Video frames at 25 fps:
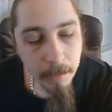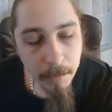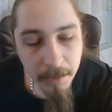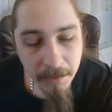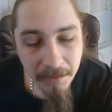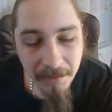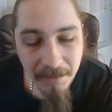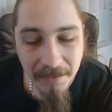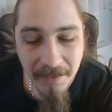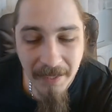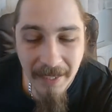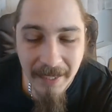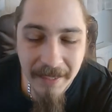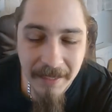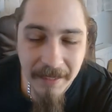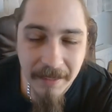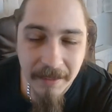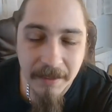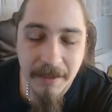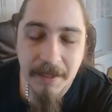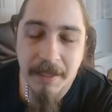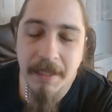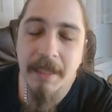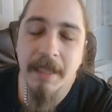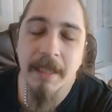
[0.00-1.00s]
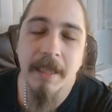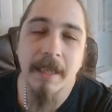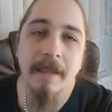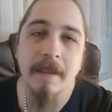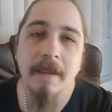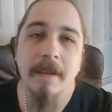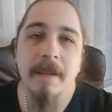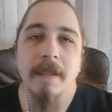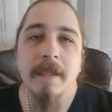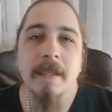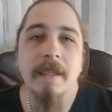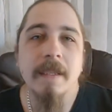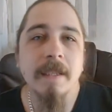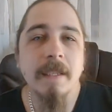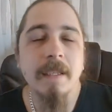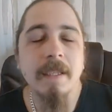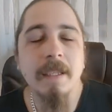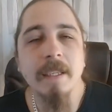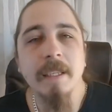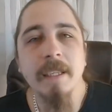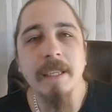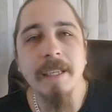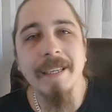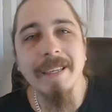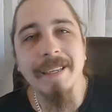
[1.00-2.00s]
with vinyl decal,
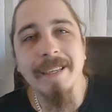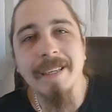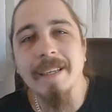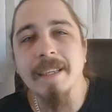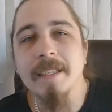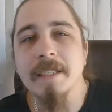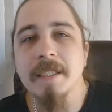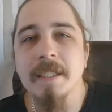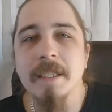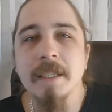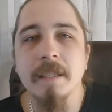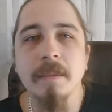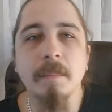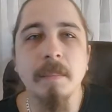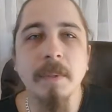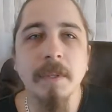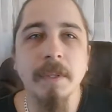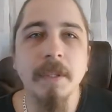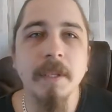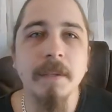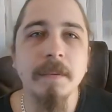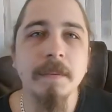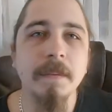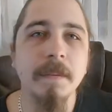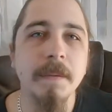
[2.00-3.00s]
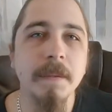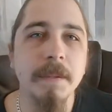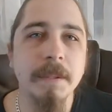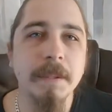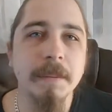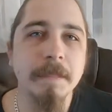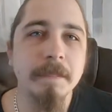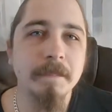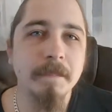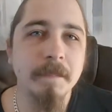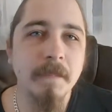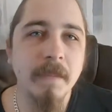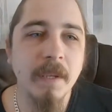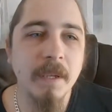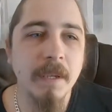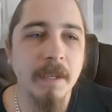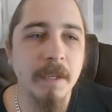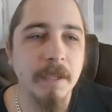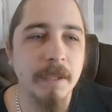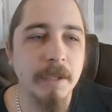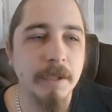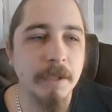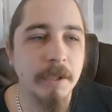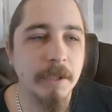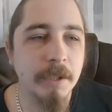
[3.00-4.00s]
it is a bit different,
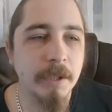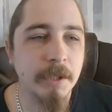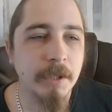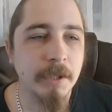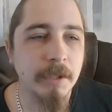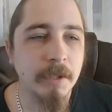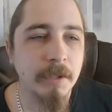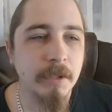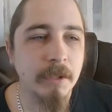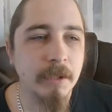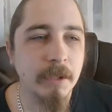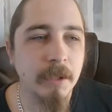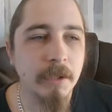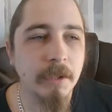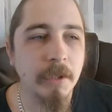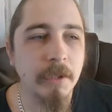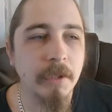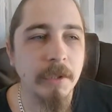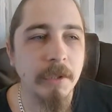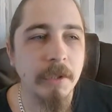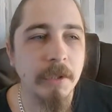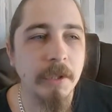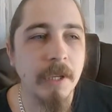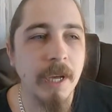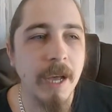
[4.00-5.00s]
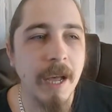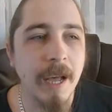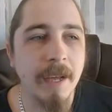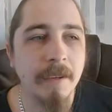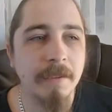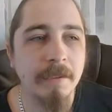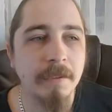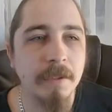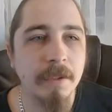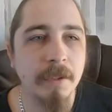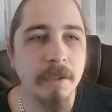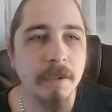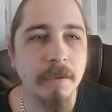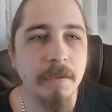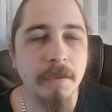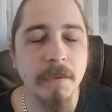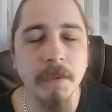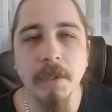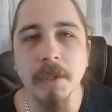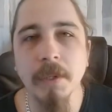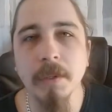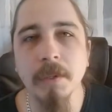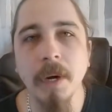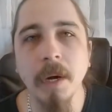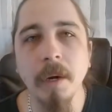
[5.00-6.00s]
because not only you have to
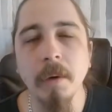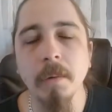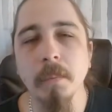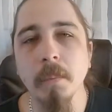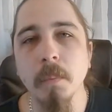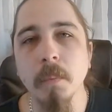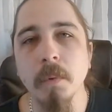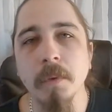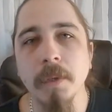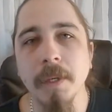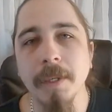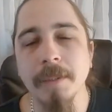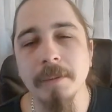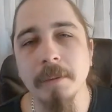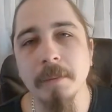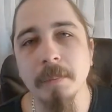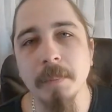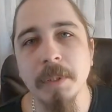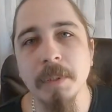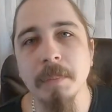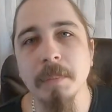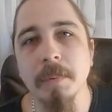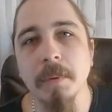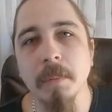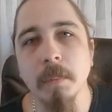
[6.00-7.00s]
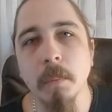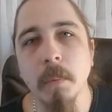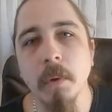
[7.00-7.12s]
figure out what other people